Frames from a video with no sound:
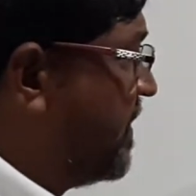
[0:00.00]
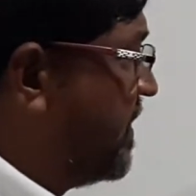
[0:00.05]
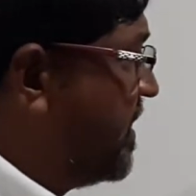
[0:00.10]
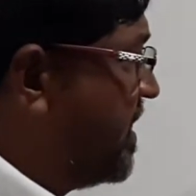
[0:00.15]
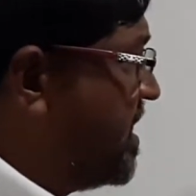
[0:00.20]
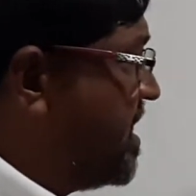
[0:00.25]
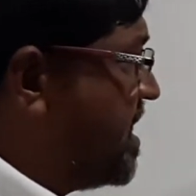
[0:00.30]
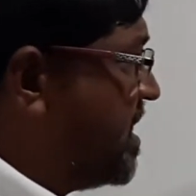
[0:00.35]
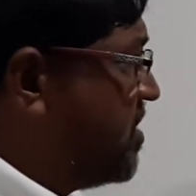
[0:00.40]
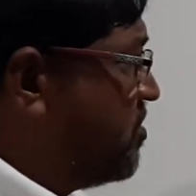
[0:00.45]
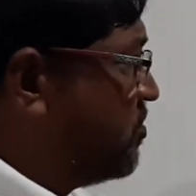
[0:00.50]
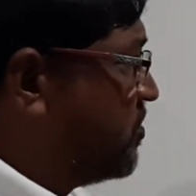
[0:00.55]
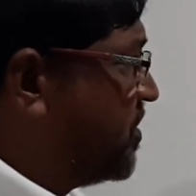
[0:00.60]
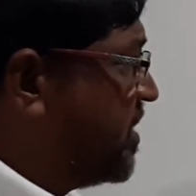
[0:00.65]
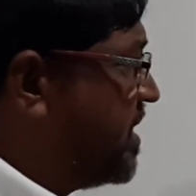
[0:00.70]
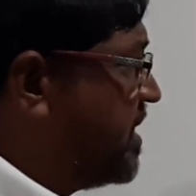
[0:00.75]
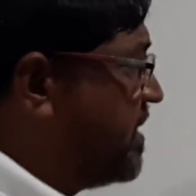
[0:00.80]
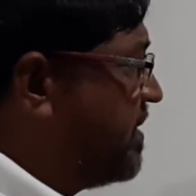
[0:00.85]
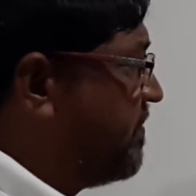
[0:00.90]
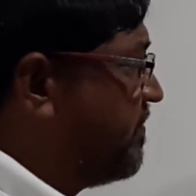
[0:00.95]
Here you
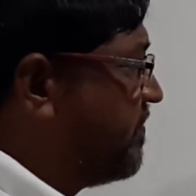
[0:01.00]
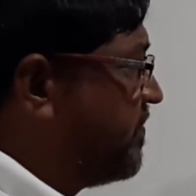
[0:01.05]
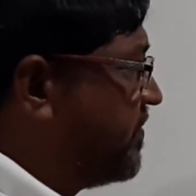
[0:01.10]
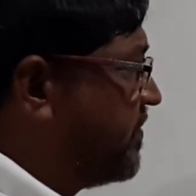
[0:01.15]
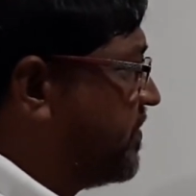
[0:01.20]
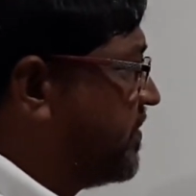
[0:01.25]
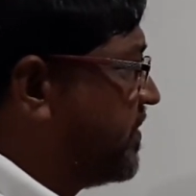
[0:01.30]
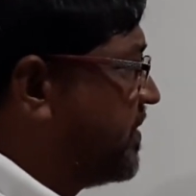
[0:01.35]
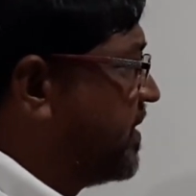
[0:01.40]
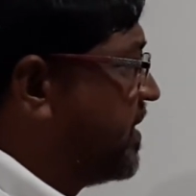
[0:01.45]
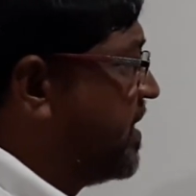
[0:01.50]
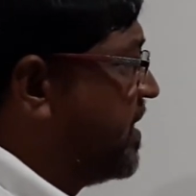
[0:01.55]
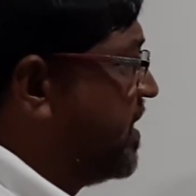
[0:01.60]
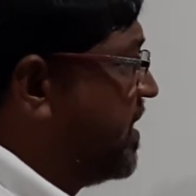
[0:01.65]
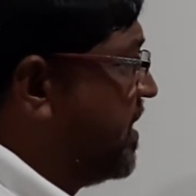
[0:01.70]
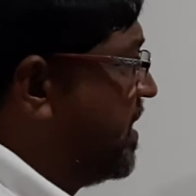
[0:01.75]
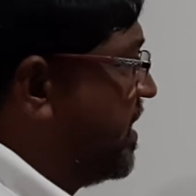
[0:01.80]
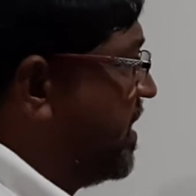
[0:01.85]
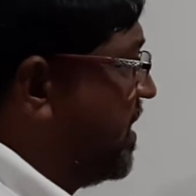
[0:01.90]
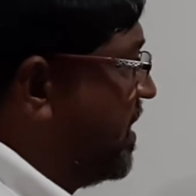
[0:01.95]
see
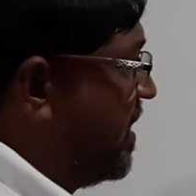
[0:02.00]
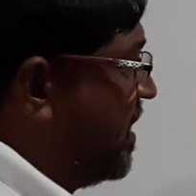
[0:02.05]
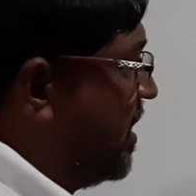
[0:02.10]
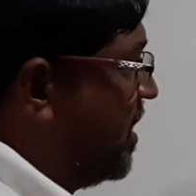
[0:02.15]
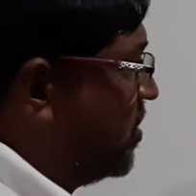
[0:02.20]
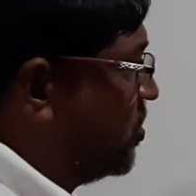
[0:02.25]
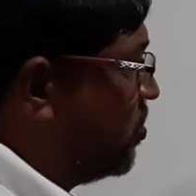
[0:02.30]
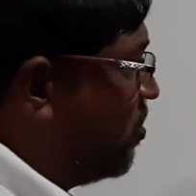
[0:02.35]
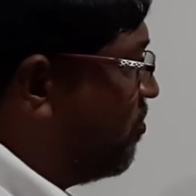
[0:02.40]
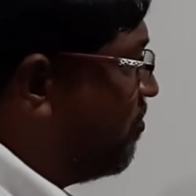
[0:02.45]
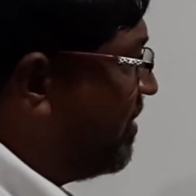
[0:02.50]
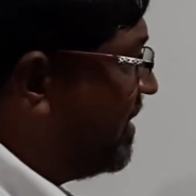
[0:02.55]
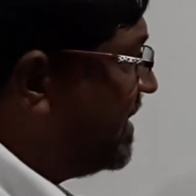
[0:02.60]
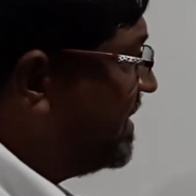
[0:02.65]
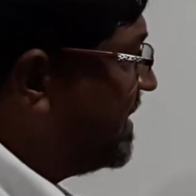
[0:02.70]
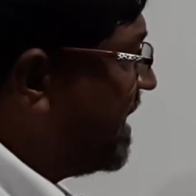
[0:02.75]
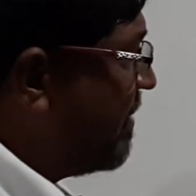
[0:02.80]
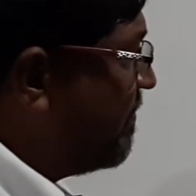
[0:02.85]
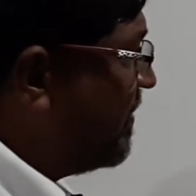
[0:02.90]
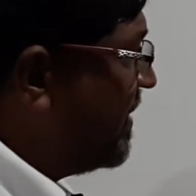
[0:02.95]
So what is
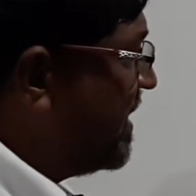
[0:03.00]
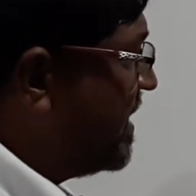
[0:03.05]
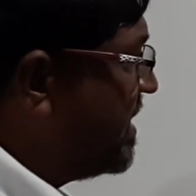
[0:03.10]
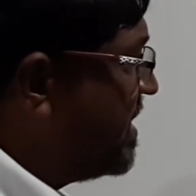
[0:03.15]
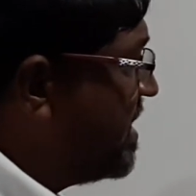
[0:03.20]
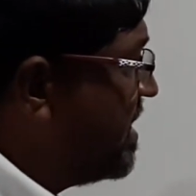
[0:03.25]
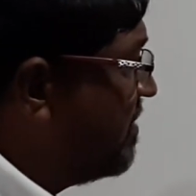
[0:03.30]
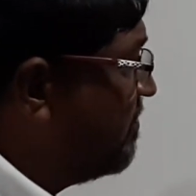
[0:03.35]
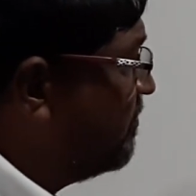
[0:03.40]
happening?